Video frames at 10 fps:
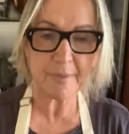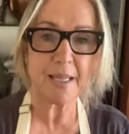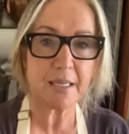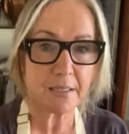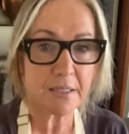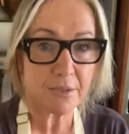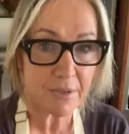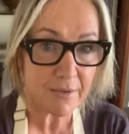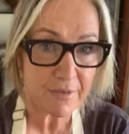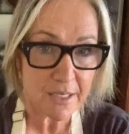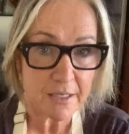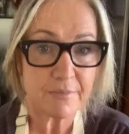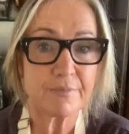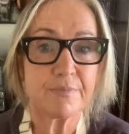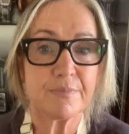He is still lovely
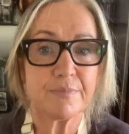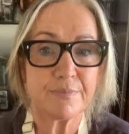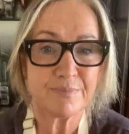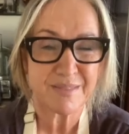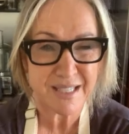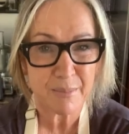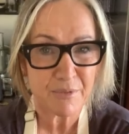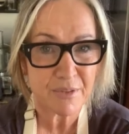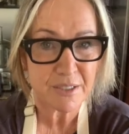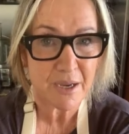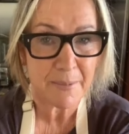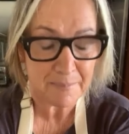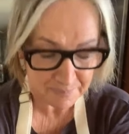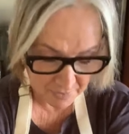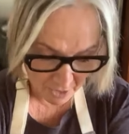some of the time.
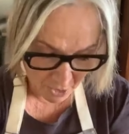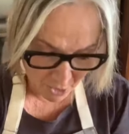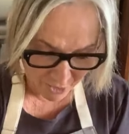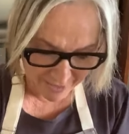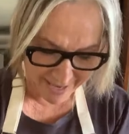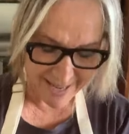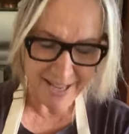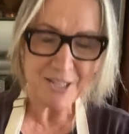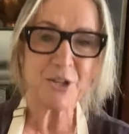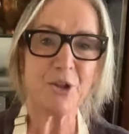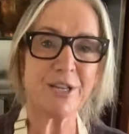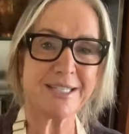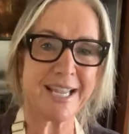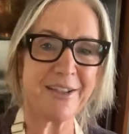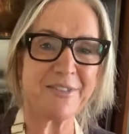Okay, so you can
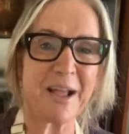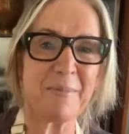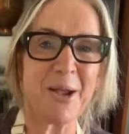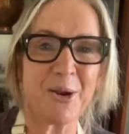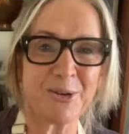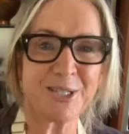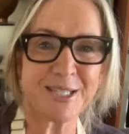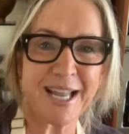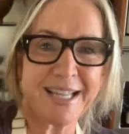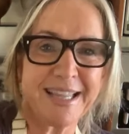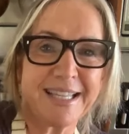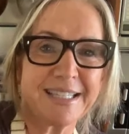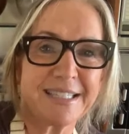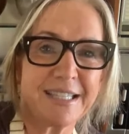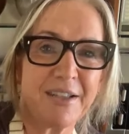see I've cut my oranges like this.
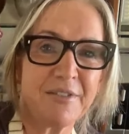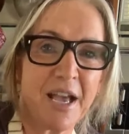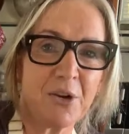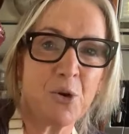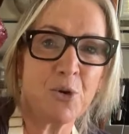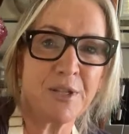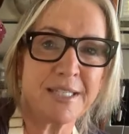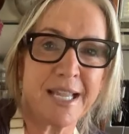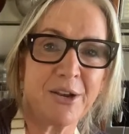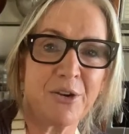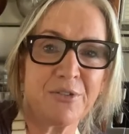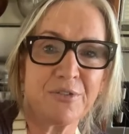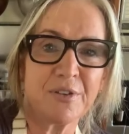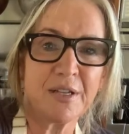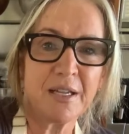I've cut all the skin off
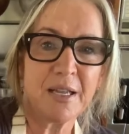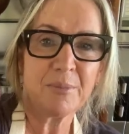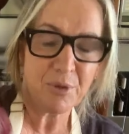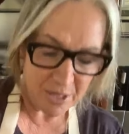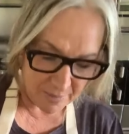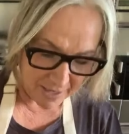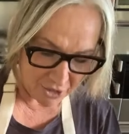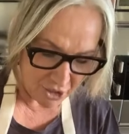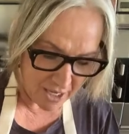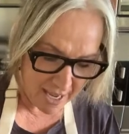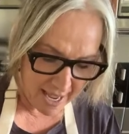pretty much.